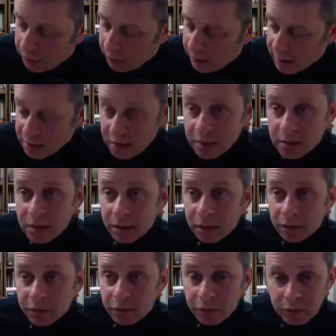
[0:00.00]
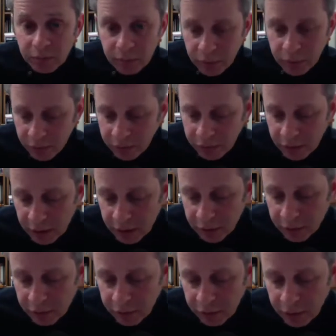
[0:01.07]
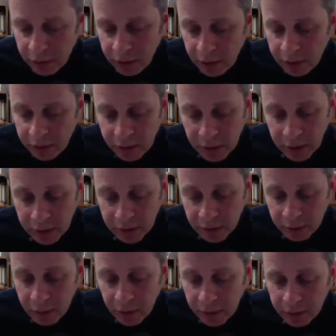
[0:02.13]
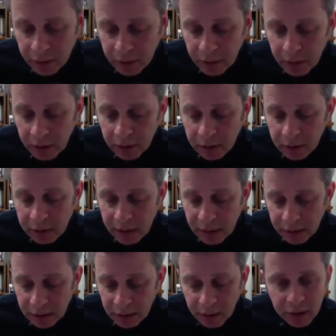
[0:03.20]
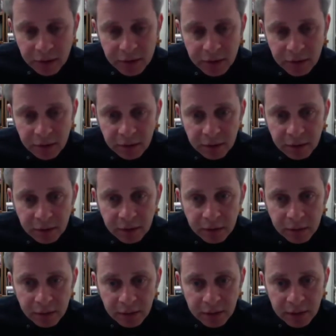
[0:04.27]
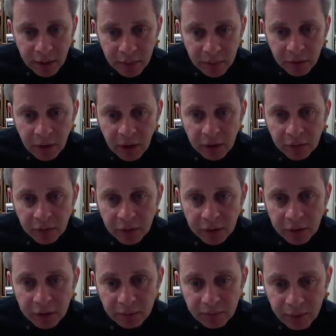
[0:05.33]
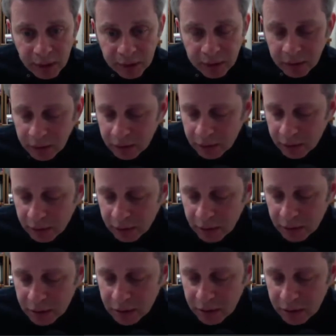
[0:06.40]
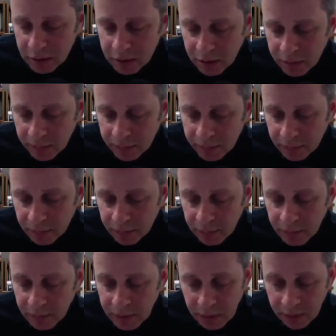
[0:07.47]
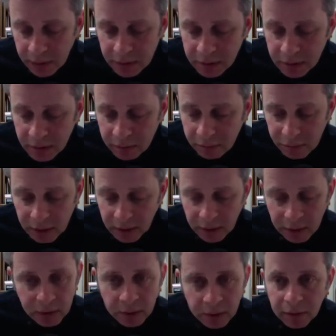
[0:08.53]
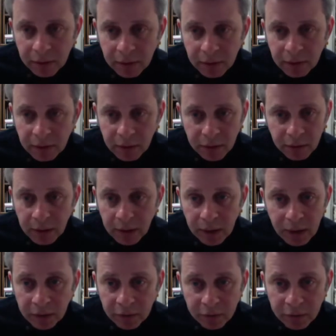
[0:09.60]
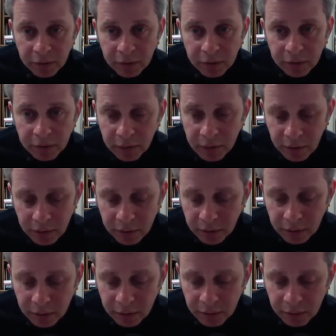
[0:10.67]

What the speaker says: is itself proof enough that under modern technological and demographic political conditions, there is simply nowhere left to go.